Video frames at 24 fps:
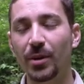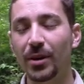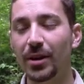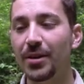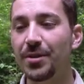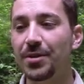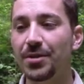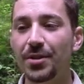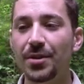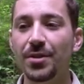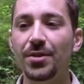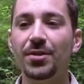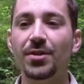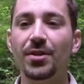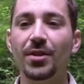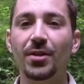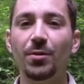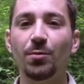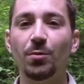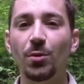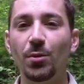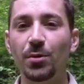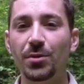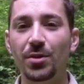pollutants in
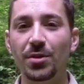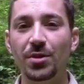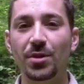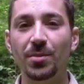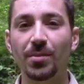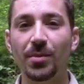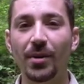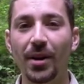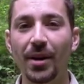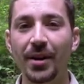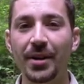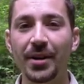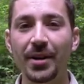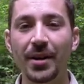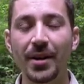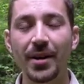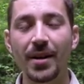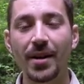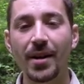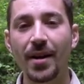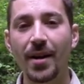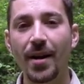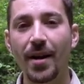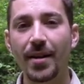the water supply,
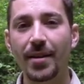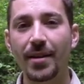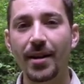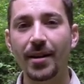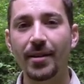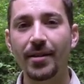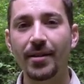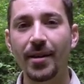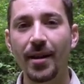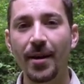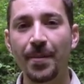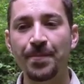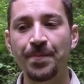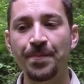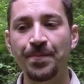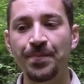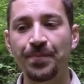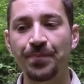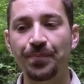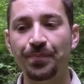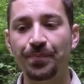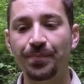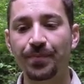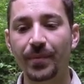
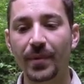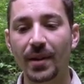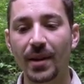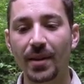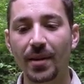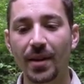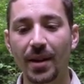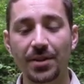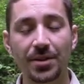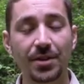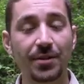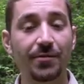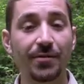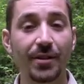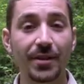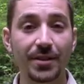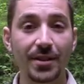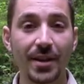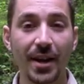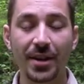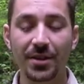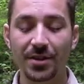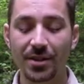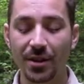then that's a
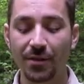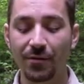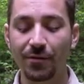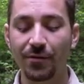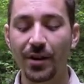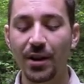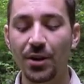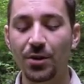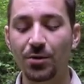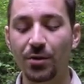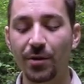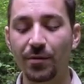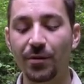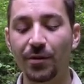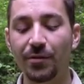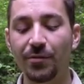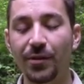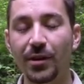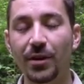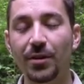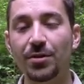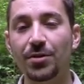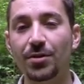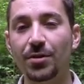fantastic feature of the
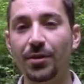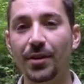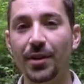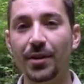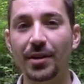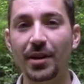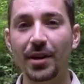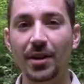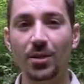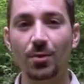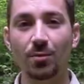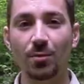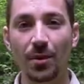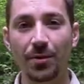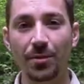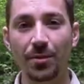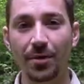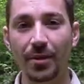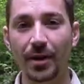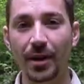filter, and I think it's one